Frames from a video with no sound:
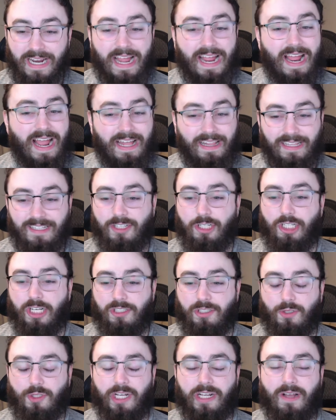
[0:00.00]
I highly
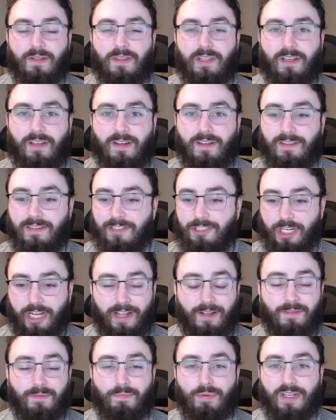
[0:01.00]
suggest you check out the
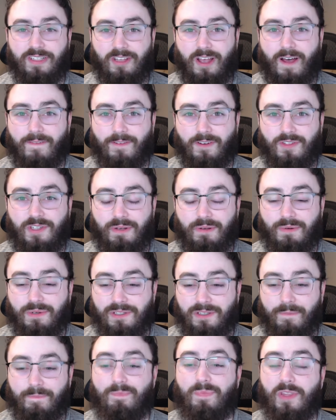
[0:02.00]
check out the press conference. It
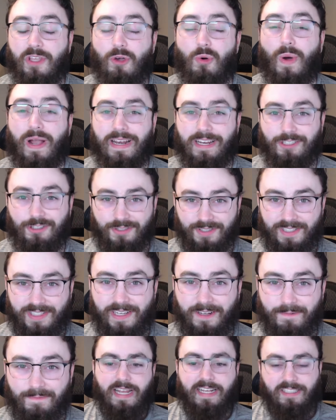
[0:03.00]
was quite
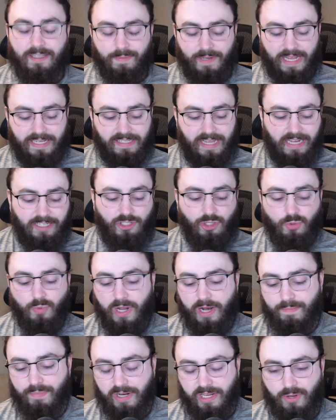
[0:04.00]
interesting. Next up, guys, I do
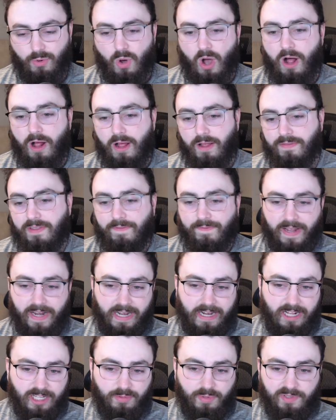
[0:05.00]
want to bring you all of the fight
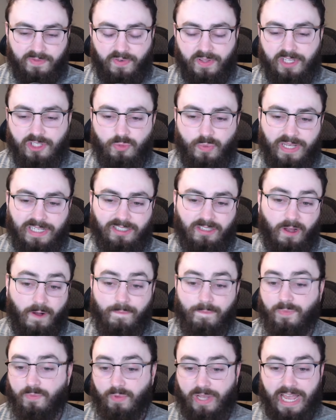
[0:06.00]
announcements for this week.
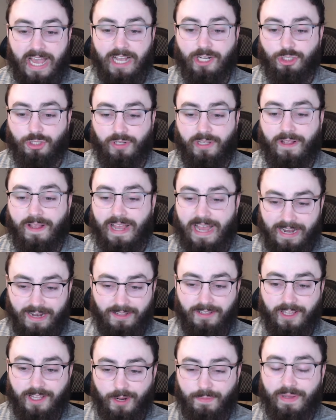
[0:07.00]
So we actually had a
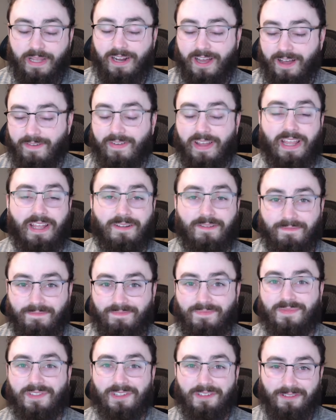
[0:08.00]
little bit of a
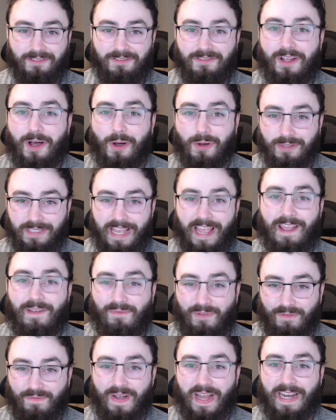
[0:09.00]
low day
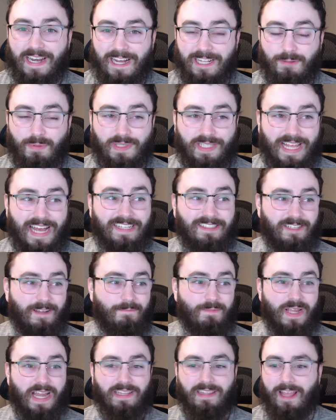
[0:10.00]
for fight announcements. Last time
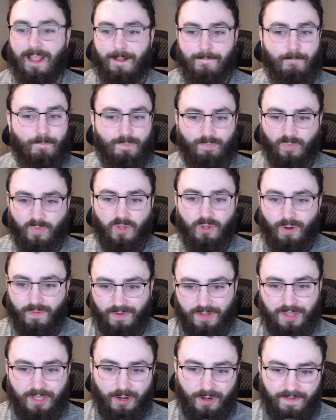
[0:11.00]
we had like
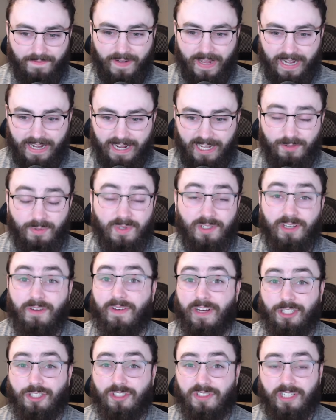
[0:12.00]
over thirty fight announcements. If you're
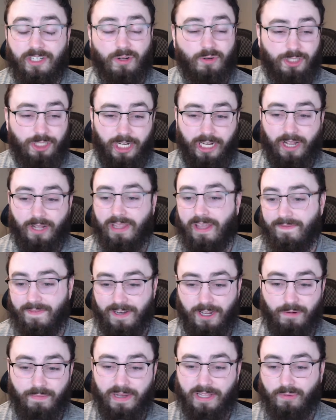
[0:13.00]
interested, go check out that
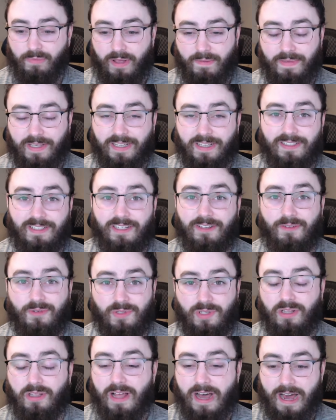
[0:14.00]
video, by the way, because there
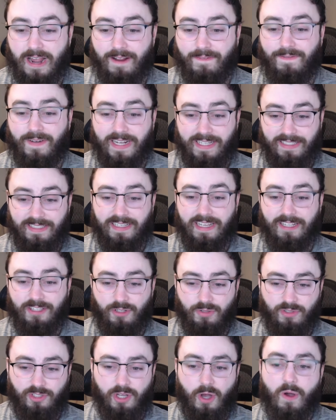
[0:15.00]
was a lot of fights to get
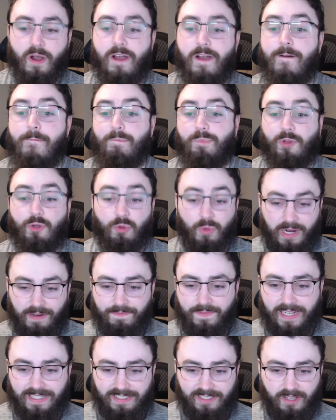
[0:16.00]
to. So great
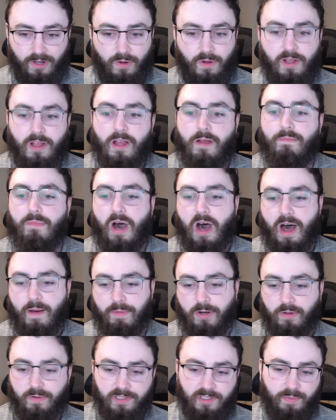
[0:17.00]
fights, though.
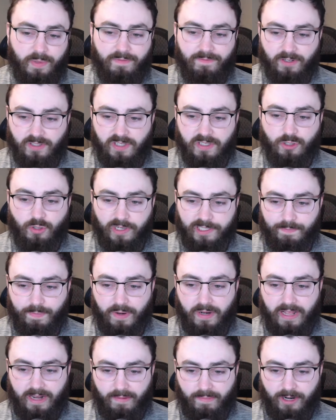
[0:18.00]
Muhammad Usman versus Chris
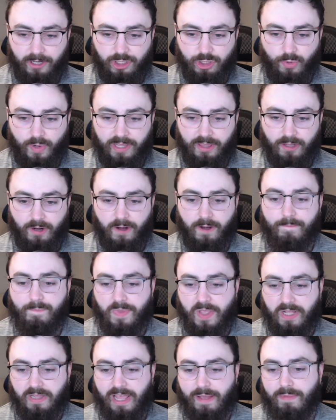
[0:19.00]
Barnett on March twenty-third.
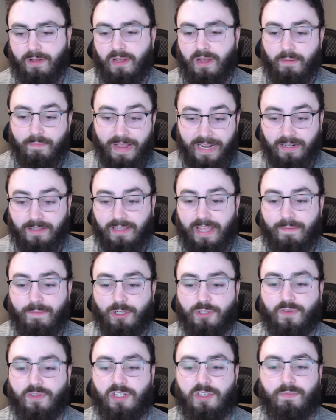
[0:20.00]
Amanda
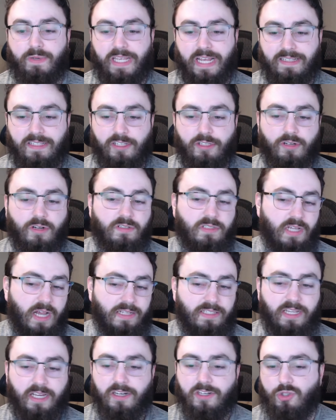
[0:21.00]
Lemos versus Mackenzie Dern.
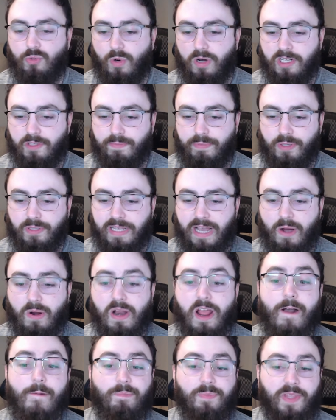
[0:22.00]
Tatiana Suarez pulled
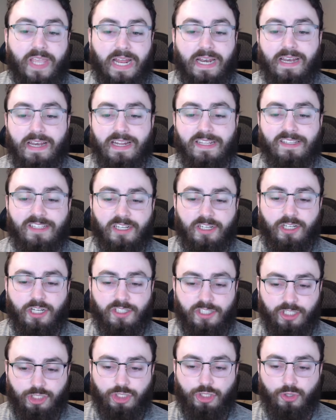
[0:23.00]
out. Kennedy
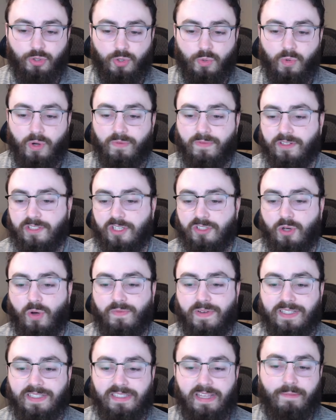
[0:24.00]
Nizuchukwu versus
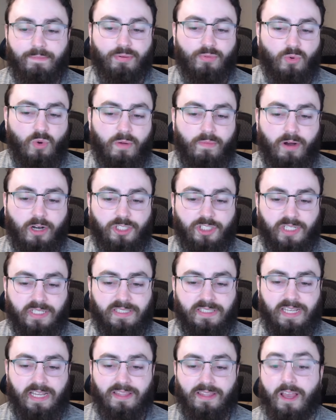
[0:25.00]
Ovince Saint Preux on March
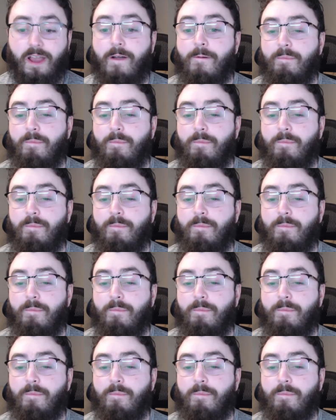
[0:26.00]
sixteenth.